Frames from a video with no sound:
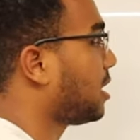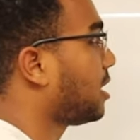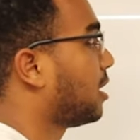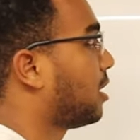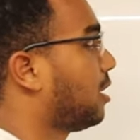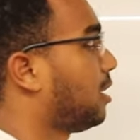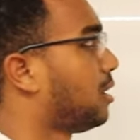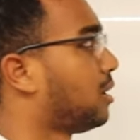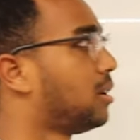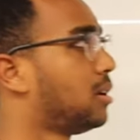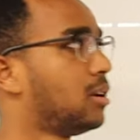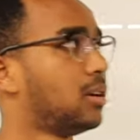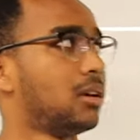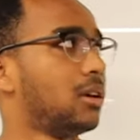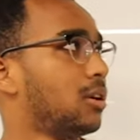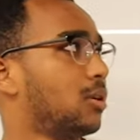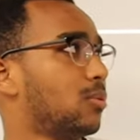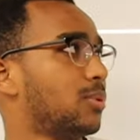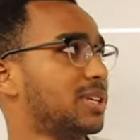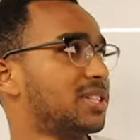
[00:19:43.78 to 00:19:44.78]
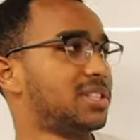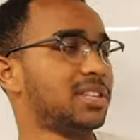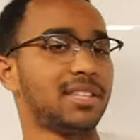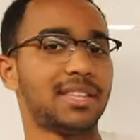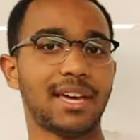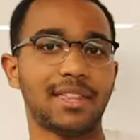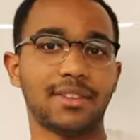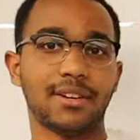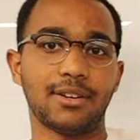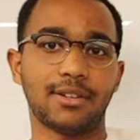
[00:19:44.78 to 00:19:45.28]
here, we see
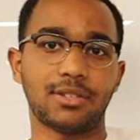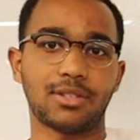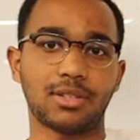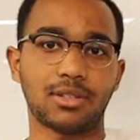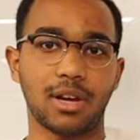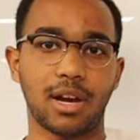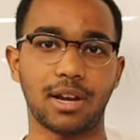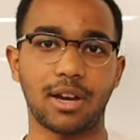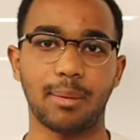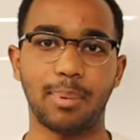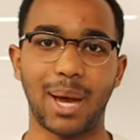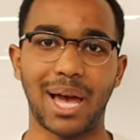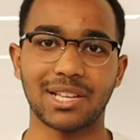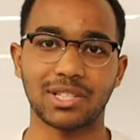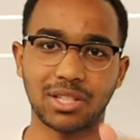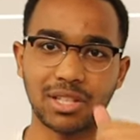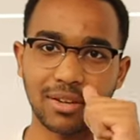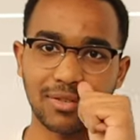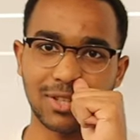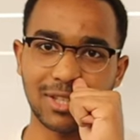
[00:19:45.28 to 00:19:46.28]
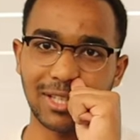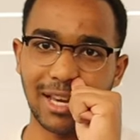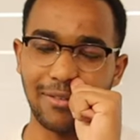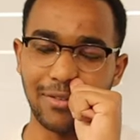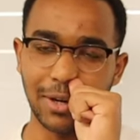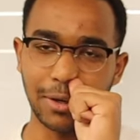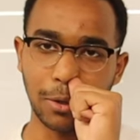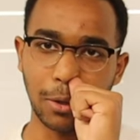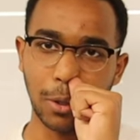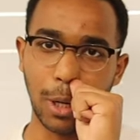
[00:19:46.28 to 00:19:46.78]
that there's a capacity of
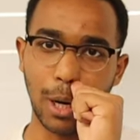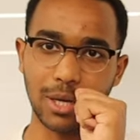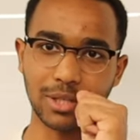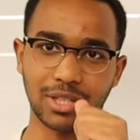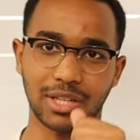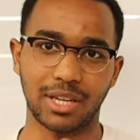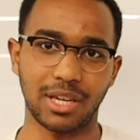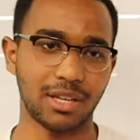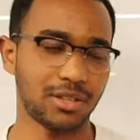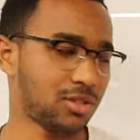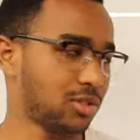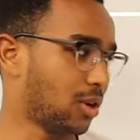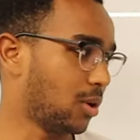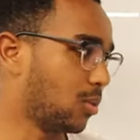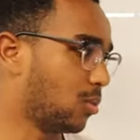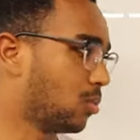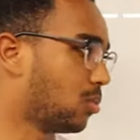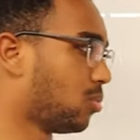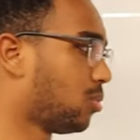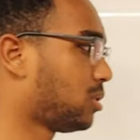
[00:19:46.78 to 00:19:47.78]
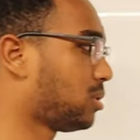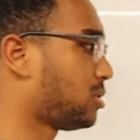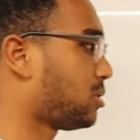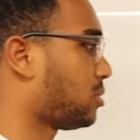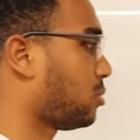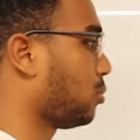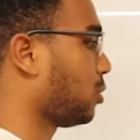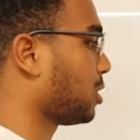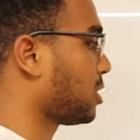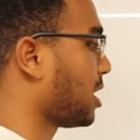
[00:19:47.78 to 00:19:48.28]
seven crossing it, so we'll,
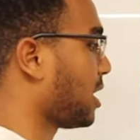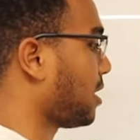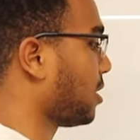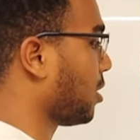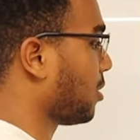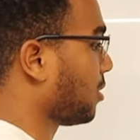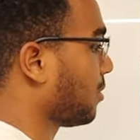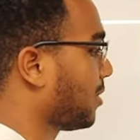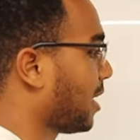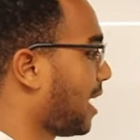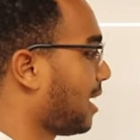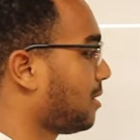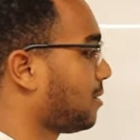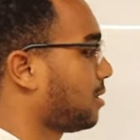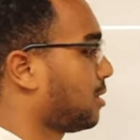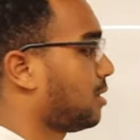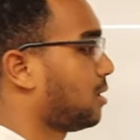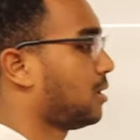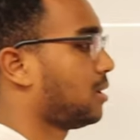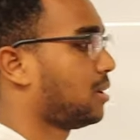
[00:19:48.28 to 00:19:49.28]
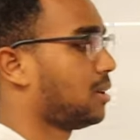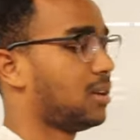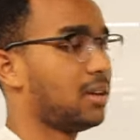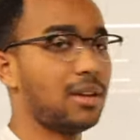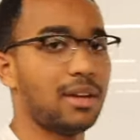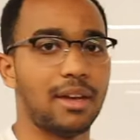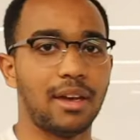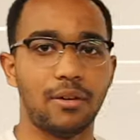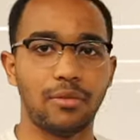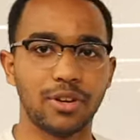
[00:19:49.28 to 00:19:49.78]
we'll take note of that.
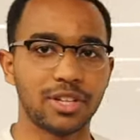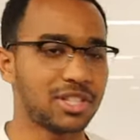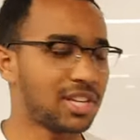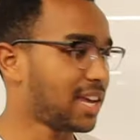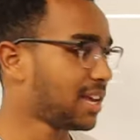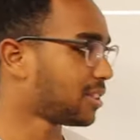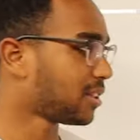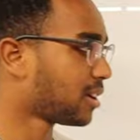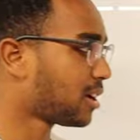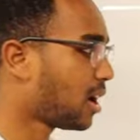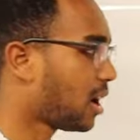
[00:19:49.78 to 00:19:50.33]
If we take the